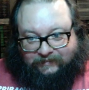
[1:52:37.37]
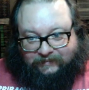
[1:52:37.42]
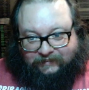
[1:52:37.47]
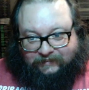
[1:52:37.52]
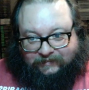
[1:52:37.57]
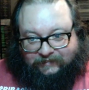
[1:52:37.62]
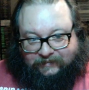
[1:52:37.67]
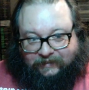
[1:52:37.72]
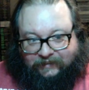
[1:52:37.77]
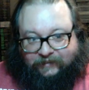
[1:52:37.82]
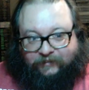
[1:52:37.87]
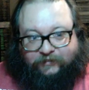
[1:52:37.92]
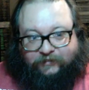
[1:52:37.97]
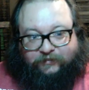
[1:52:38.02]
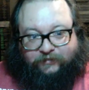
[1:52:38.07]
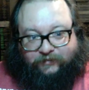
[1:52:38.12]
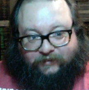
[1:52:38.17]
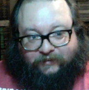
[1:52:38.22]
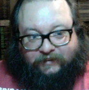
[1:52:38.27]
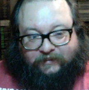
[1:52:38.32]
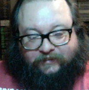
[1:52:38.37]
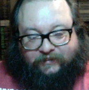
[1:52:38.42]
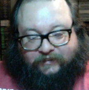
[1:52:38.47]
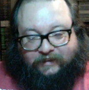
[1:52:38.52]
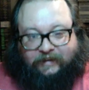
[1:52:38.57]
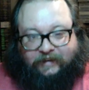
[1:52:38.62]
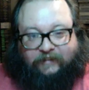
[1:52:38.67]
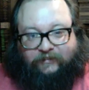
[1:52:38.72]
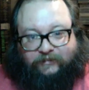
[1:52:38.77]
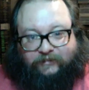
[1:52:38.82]
that is
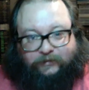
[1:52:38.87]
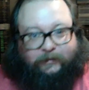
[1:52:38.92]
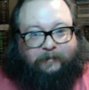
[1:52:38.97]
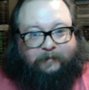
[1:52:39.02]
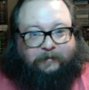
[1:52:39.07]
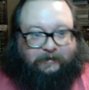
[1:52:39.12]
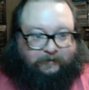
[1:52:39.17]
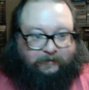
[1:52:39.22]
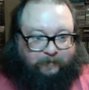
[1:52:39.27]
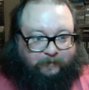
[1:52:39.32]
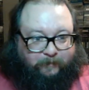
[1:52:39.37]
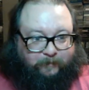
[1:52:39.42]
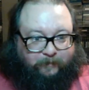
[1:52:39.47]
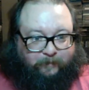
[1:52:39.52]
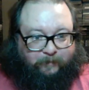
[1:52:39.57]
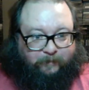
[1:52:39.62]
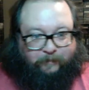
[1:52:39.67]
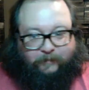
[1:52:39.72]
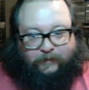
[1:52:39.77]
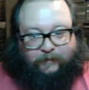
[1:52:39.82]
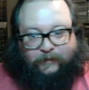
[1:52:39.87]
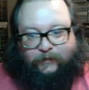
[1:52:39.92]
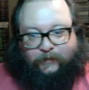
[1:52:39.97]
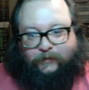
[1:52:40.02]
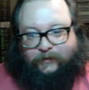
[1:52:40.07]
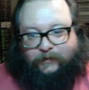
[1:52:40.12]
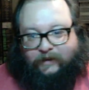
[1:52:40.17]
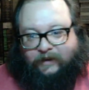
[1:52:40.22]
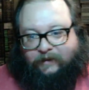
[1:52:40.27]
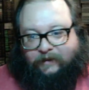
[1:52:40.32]
freestyle swimming.
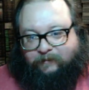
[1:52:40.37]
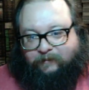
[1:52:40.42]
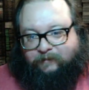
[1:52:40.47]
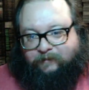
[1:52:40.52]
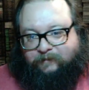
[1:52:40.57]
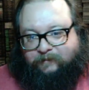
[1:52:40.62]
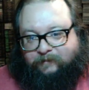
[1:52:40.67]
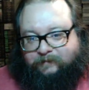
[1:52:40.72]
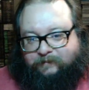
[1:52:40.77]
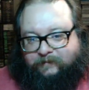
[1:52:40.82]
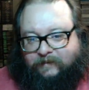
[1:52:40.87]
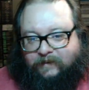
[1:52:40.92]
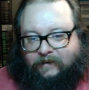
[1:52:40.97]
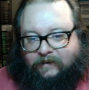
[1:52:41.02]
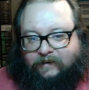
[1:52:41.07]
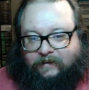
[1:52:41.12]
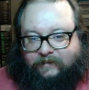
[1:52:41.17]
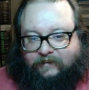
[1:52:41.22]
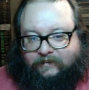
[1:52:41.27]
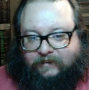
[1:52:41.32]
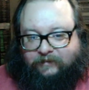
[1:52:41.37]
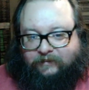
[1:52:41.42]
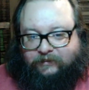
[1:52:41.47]
Okay? All right, let's give it a